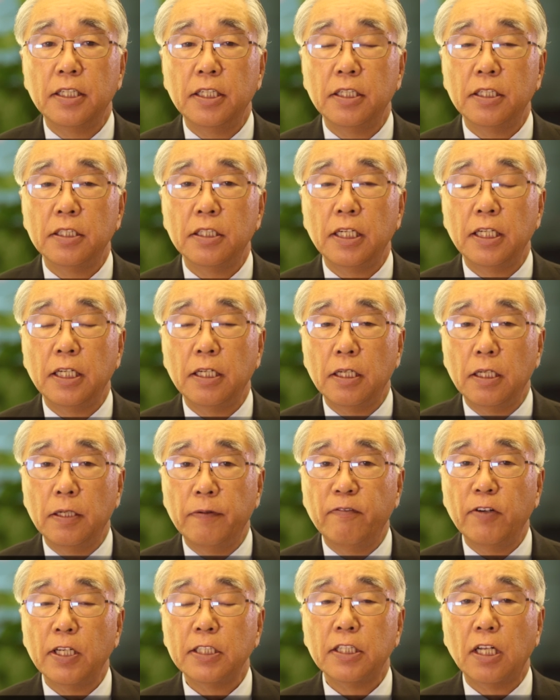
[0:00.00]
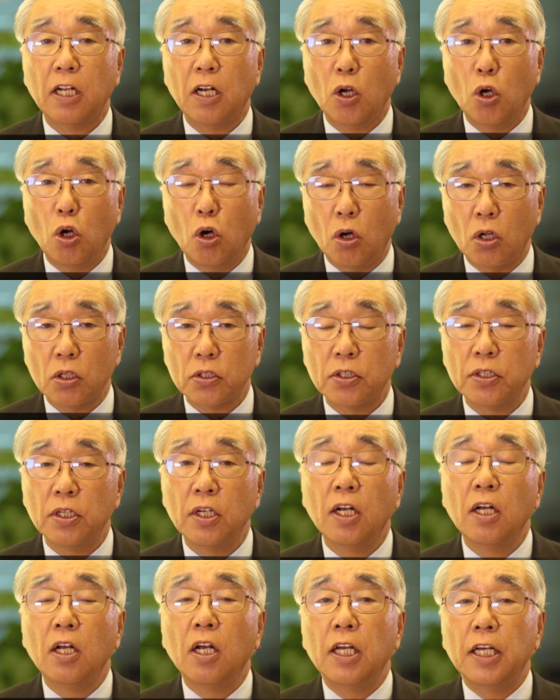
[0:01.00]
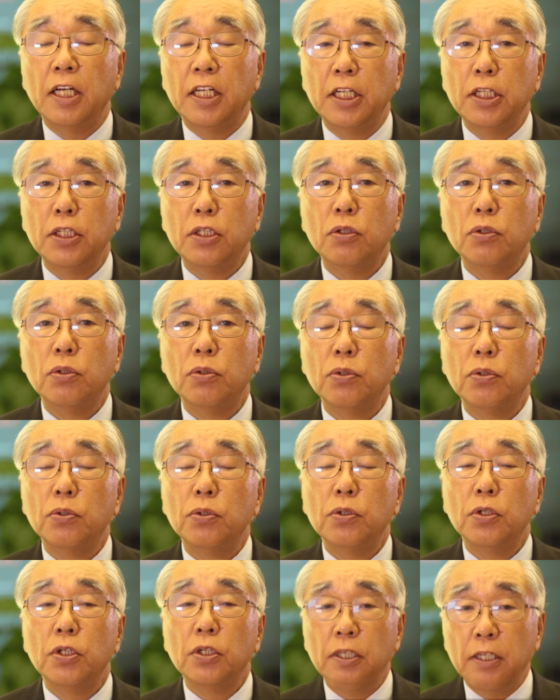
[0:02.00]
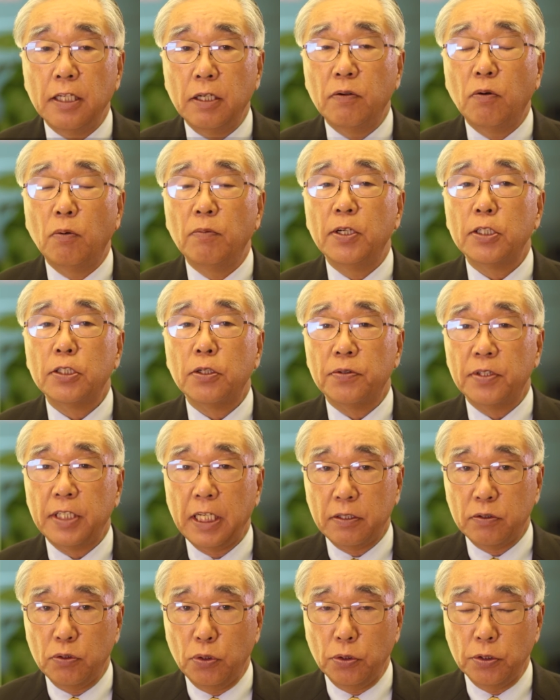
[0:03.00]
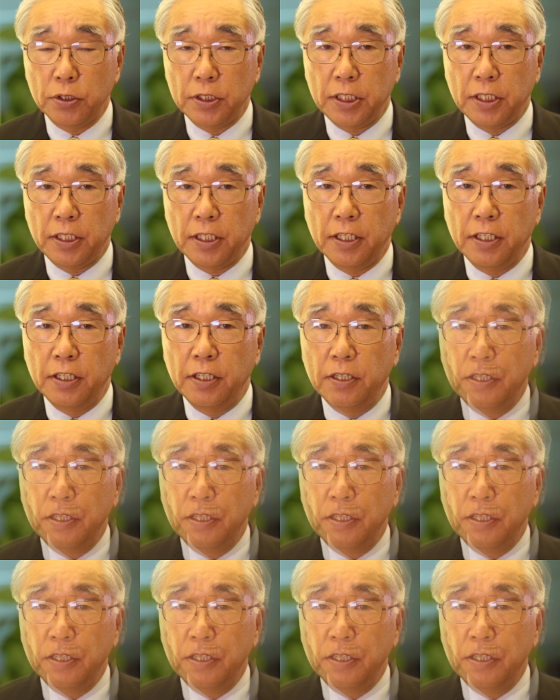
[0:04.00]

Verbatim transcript: he invests a lot into information technology